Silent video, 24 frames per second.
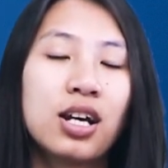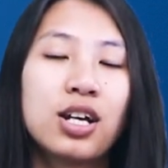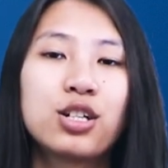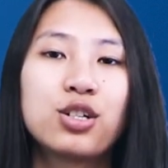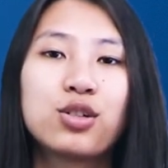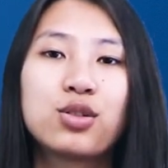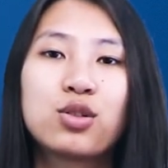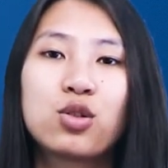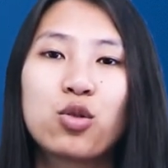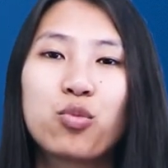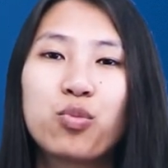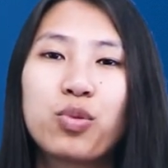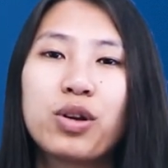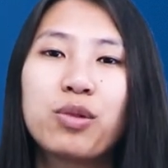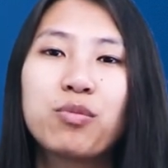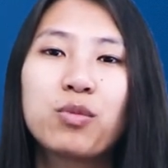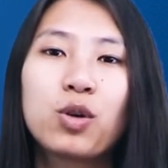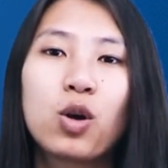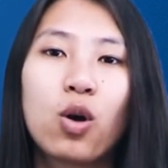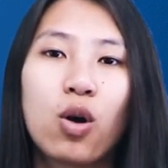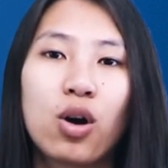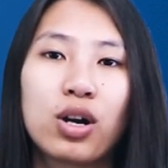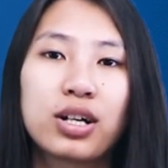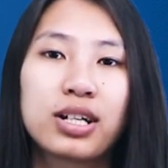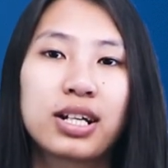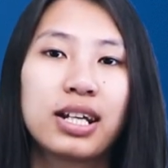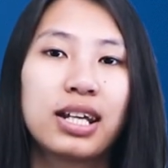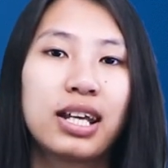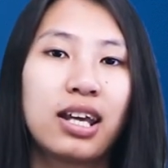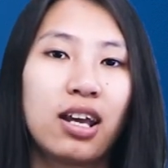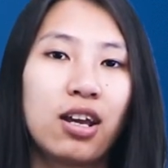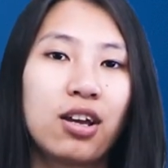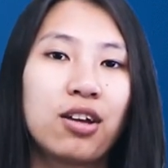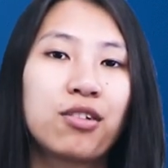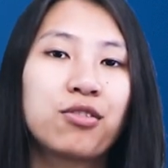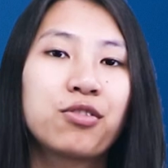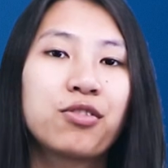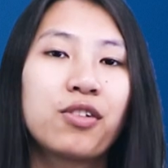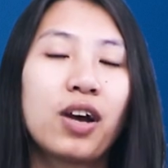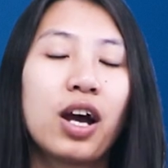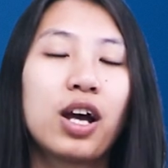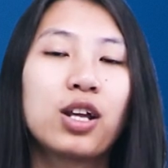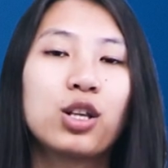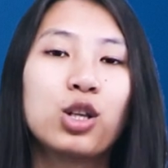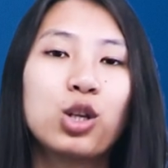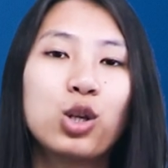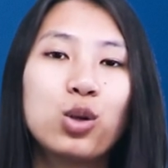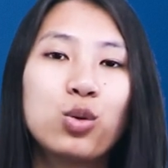the Supreme Court gave
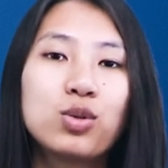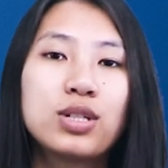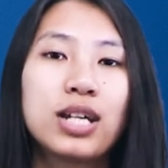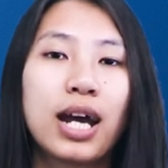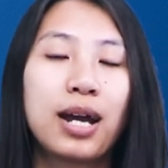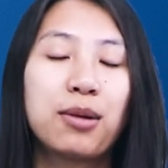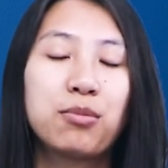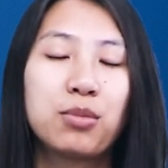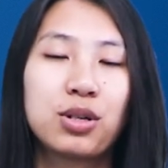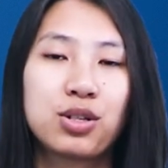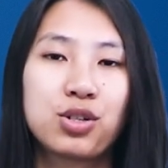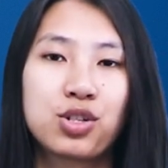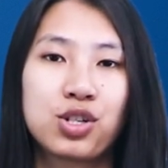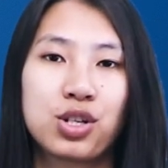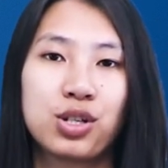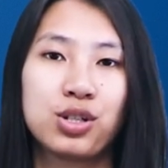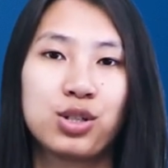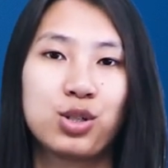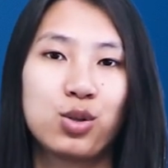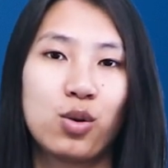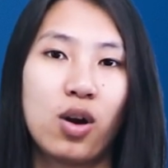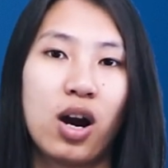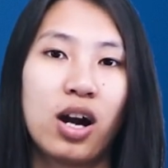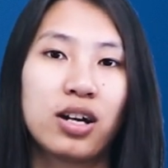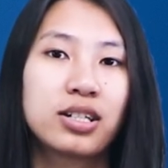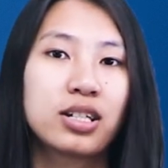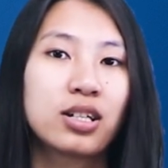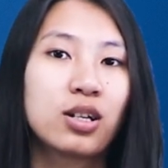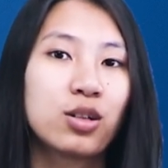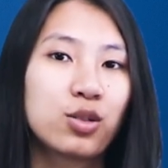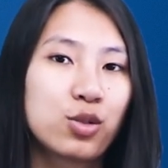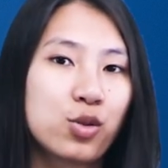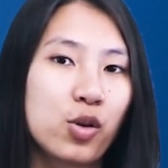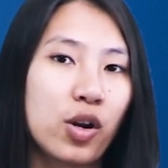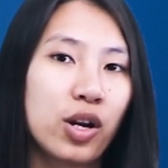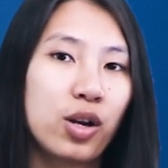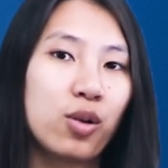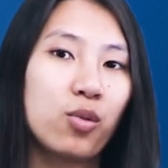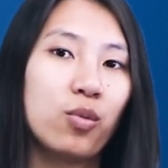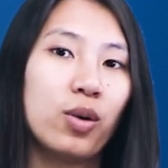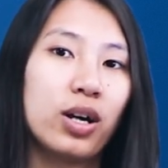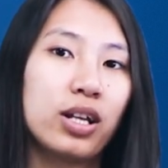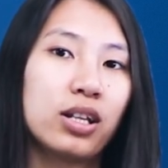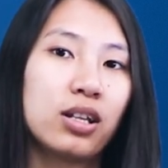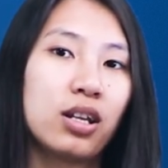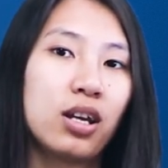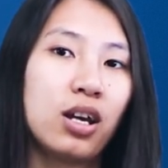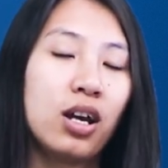a new dimension to Article
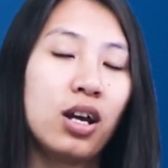21.